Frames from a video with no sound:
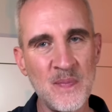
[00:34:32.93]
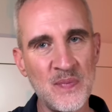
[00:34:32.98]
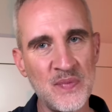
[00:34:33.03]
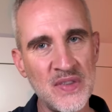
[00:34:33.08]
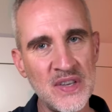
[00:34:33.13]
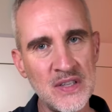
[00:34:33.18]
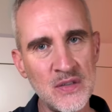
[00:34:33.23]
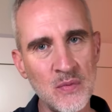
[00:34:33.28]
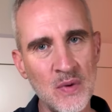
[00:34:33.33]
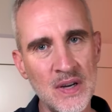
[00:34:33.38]

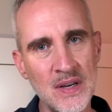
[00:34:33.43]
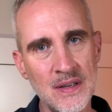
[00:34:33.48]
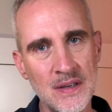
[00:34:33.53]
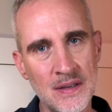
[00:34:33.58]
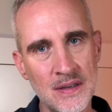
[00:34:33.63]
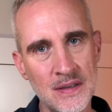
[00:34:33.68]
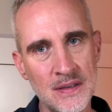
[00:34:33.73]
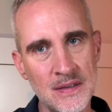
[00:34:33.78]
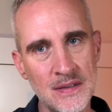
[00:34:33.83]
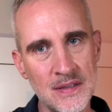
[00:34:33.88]
this one
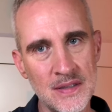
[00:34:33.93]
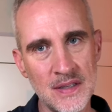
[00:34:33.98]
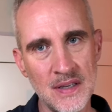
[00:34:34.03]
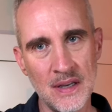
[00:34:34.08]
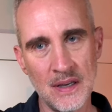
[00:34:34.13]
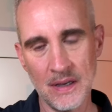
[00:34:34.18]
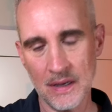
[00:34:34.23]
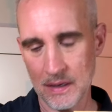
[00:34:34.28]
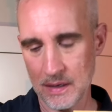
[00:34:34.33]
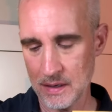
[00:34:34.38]
is
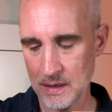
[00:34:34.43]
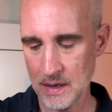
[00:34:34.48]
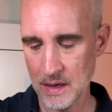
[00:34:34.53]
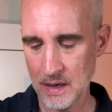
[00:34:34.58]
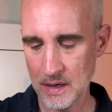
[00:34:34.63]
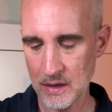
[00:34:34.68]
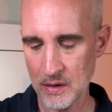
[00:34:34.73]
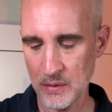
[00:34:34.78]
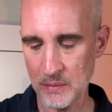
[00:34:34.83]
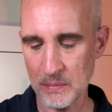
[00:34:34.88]

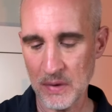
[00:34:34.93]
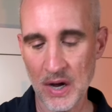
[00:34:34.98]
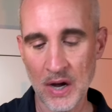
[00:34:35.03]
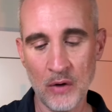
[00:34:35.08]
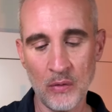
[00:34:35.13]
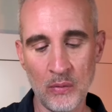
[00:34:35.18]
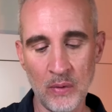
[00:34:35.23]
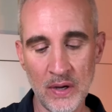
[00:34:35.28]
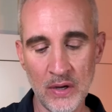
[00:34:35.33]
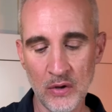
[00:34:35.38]
a
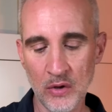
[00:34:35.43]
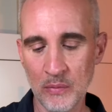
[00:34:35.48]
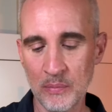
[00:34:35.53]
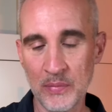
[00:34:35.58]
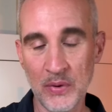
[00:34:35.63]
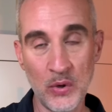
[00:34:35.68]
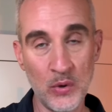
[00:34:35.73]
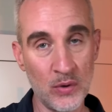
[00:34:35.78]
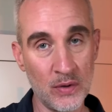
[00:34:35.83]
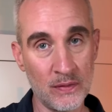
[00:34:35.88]
real
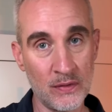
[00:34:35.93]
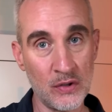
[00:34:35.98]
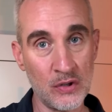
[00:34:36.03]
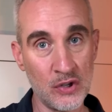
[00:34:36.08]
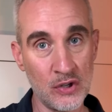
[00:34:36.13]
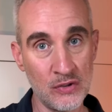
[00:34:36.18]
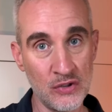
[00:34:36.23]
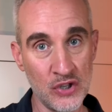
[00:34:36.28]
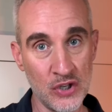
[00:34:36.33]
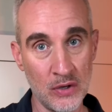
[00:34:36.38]

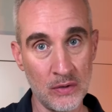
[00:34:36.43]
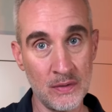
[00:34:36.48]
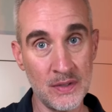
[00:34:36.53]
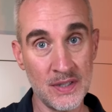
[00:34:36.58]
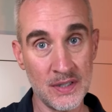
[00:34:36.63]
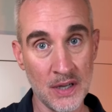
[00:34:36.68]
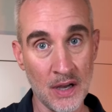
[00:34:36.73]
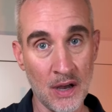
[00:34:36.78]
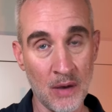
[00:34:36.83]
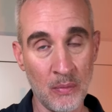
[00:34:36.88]
beautiful
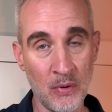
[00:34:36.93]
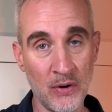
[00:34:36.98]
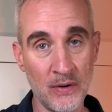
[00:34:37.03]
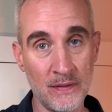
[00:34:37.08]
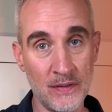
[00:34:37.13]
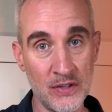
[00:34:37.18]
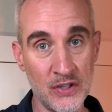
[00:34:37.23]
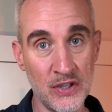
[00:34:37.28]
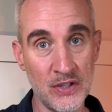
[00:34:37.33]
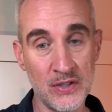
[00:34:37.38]
showstopper
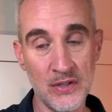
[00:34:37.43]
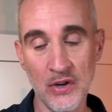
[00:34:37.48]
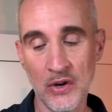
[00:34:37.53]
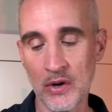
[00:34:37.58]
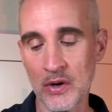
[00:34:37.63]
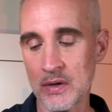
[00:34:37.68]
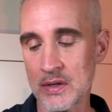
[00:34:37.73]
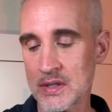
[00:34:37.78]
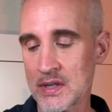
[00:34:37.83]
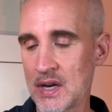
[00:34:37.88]
of a
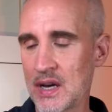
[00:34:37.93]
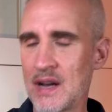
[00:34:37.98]
dessert.